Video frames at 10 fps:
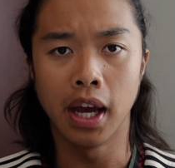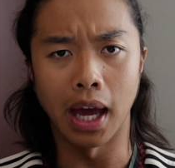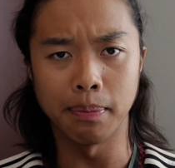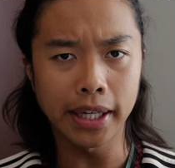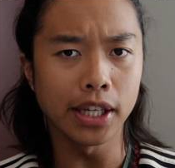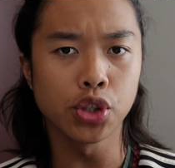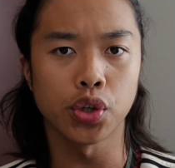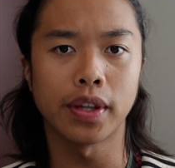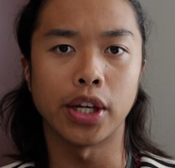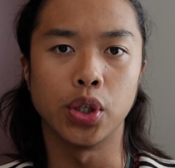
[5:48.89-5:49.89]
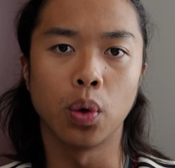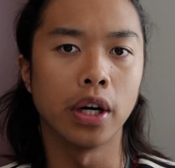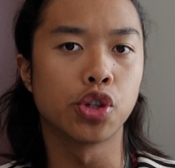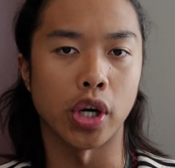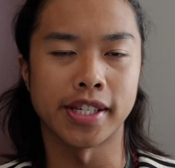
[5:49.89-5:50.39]
and making sure that you're
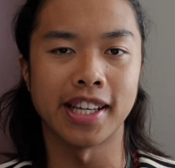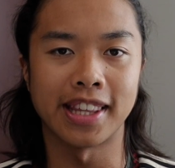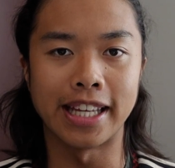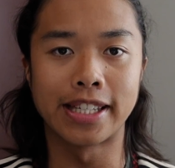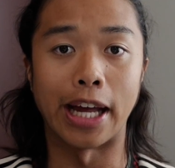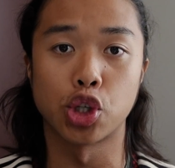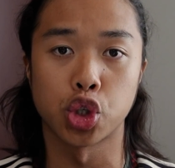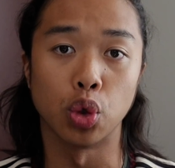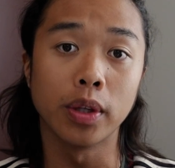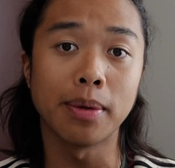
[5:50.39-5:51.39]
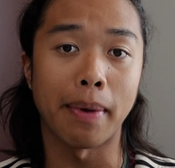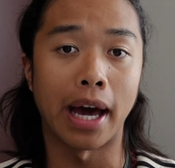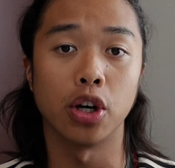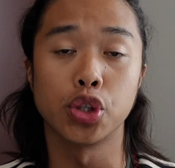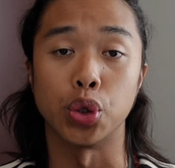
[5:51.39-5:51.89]
addressing things that truly
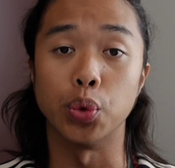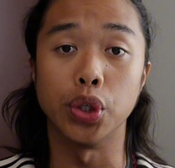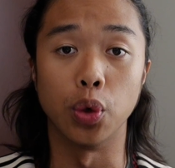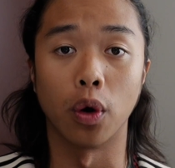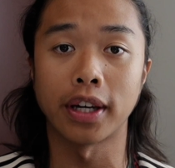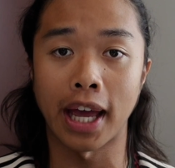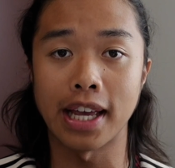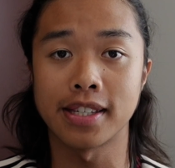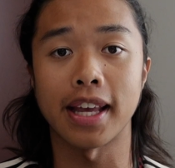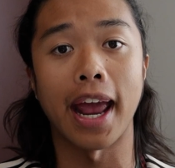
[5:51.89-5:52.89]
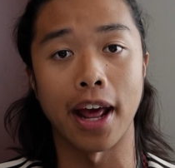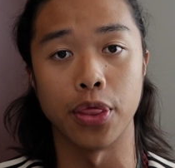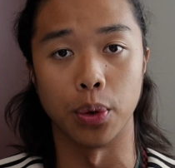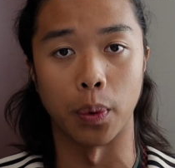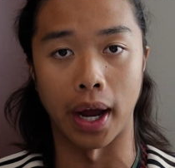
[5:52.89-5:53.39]
matter to your case
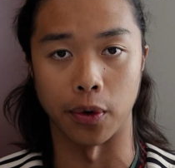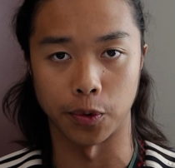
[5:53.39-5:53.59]
and the round.